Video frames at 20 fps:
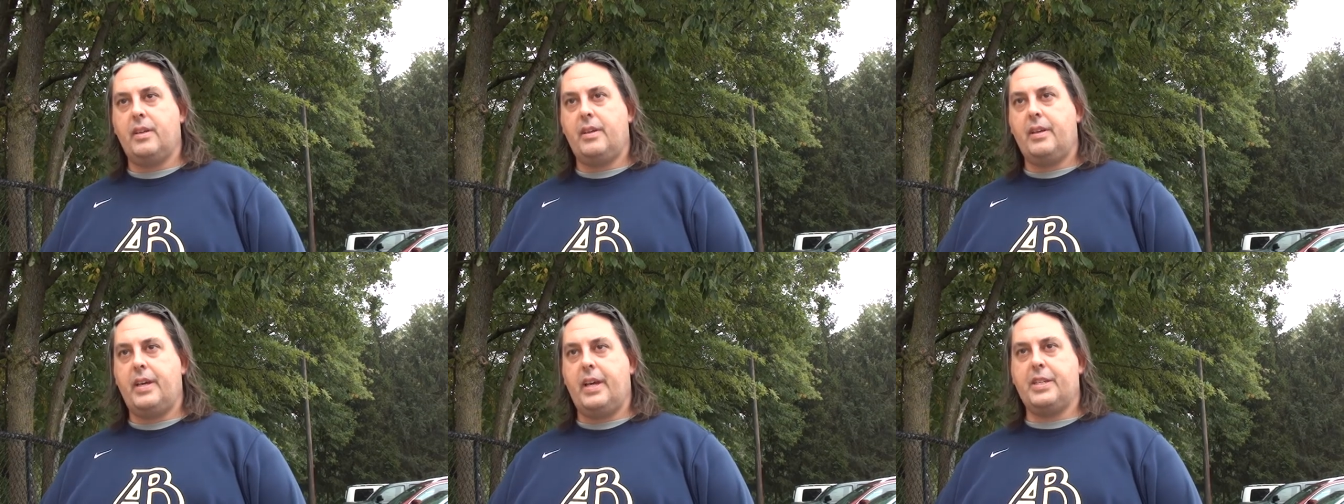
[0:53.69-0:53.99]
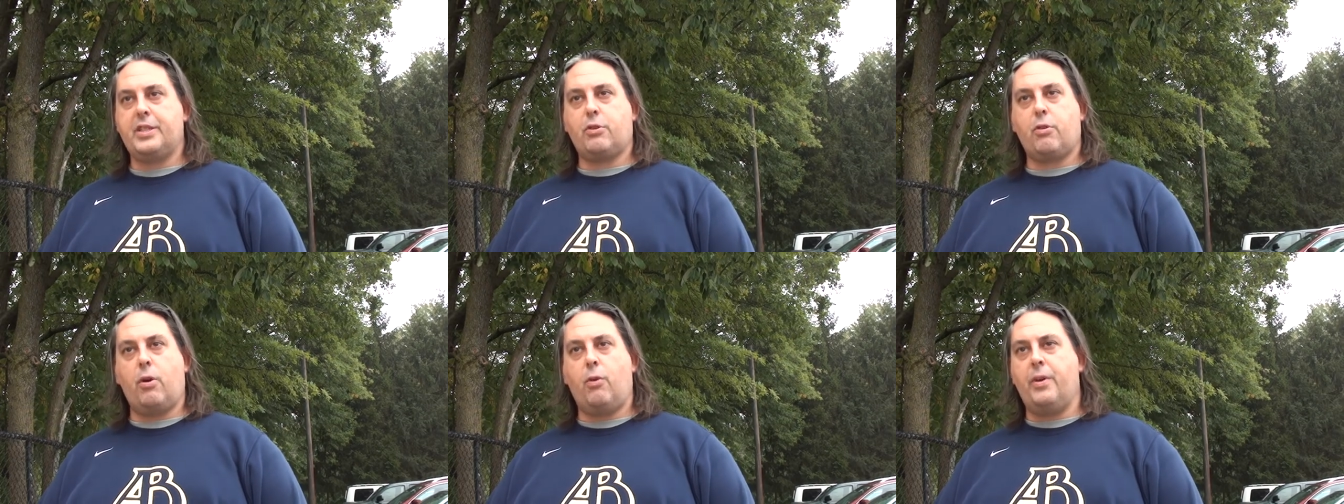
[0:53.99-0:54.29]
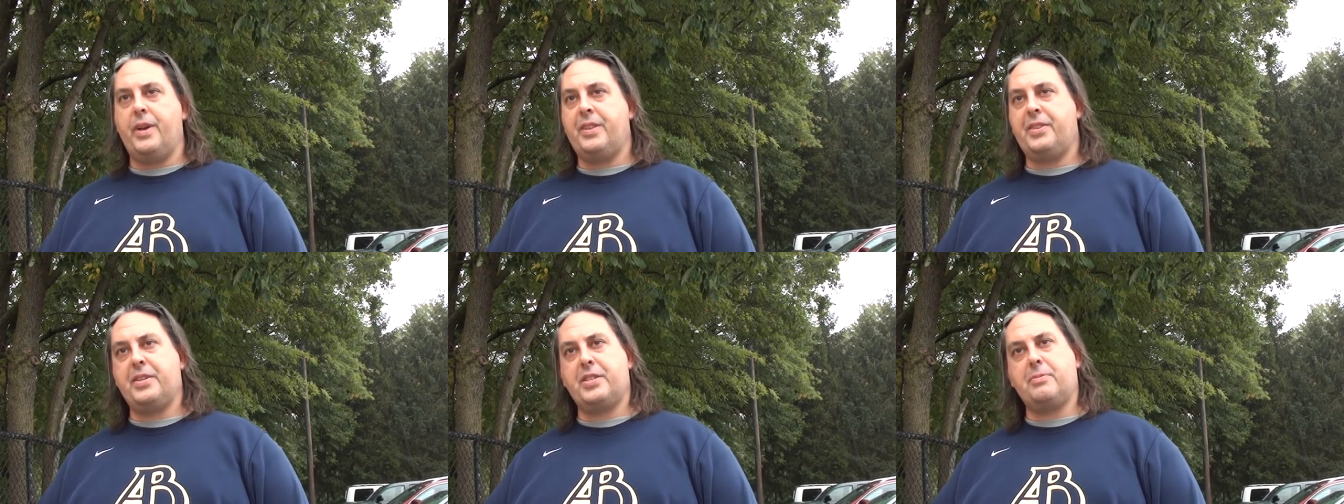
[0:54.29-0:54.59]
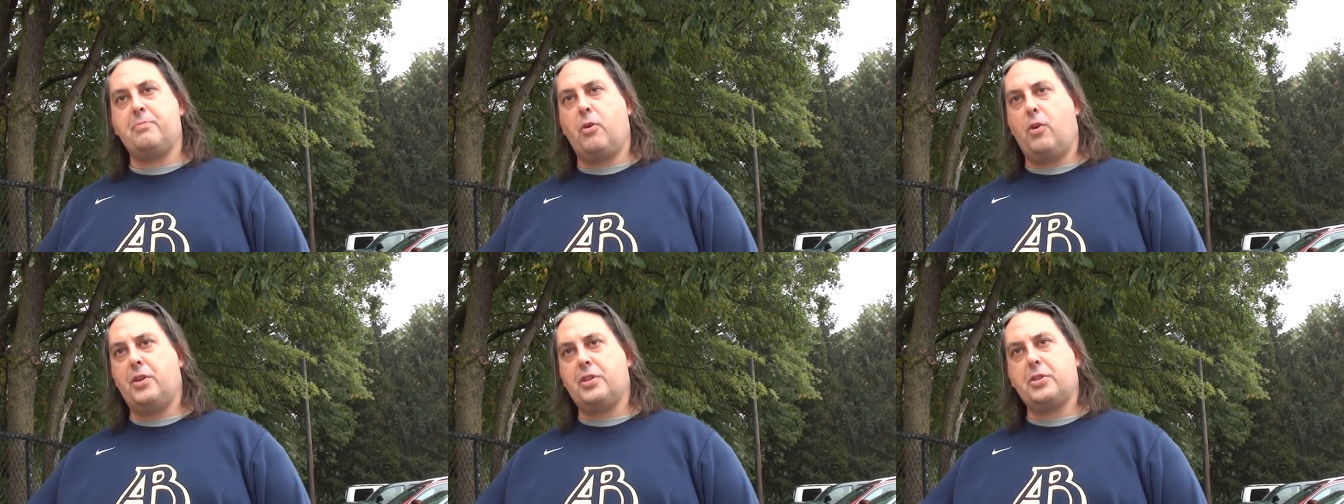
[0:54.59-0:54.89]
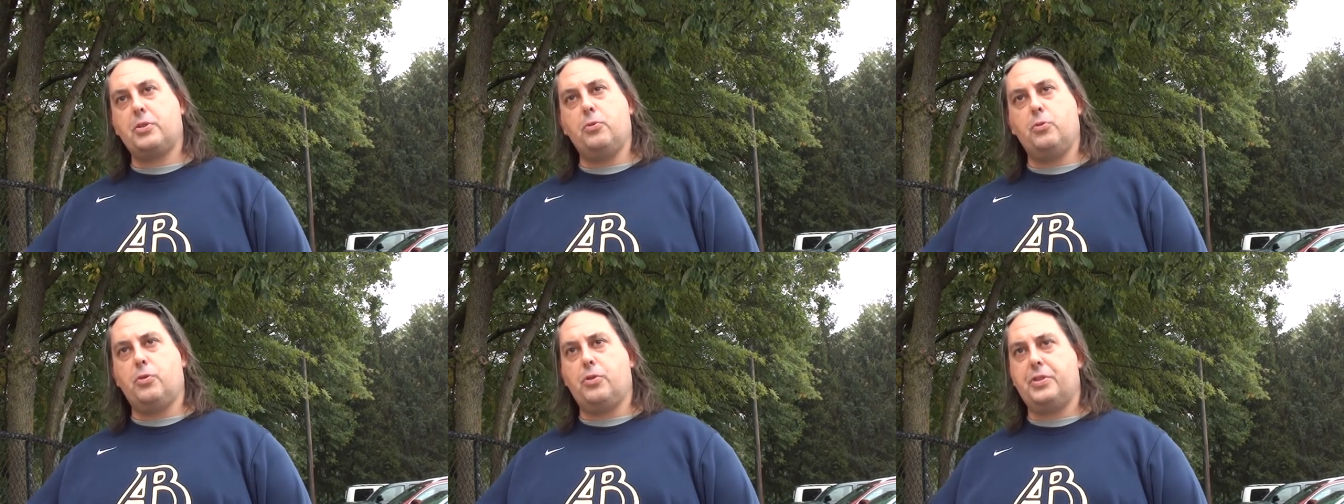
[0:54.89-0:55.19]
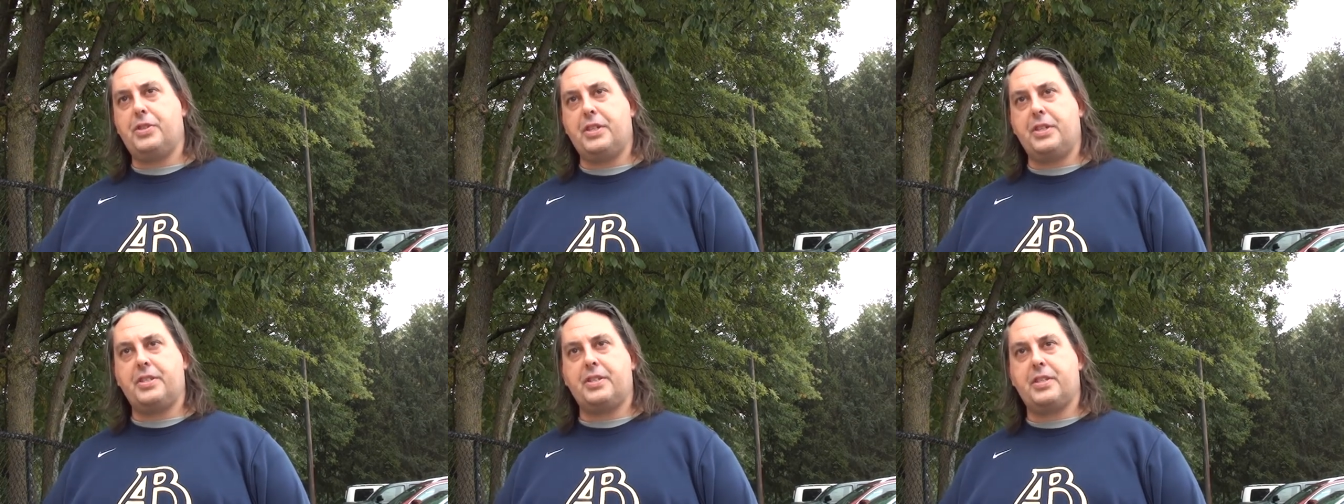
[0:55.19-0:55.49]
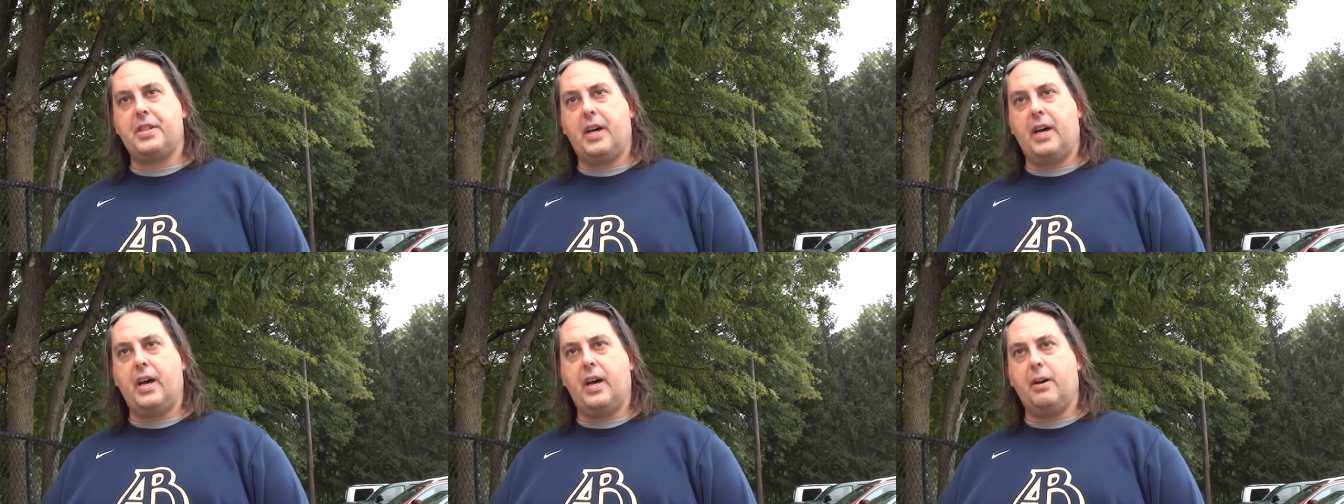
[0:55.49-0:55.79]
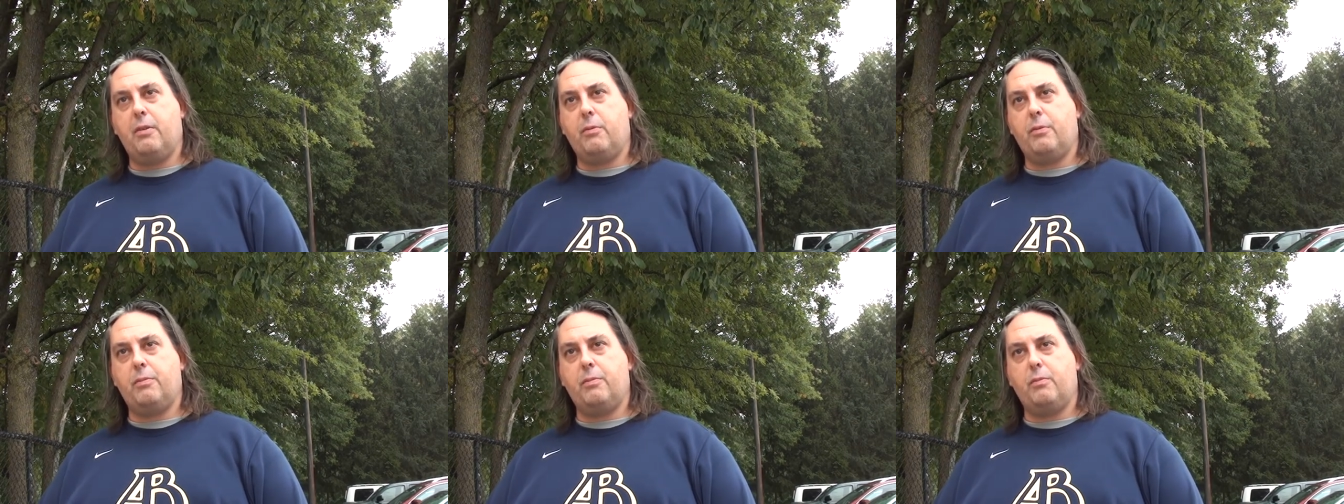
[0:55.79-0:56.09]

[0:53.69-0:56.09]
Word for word: Um, it's growing at the small schools. It's, uh,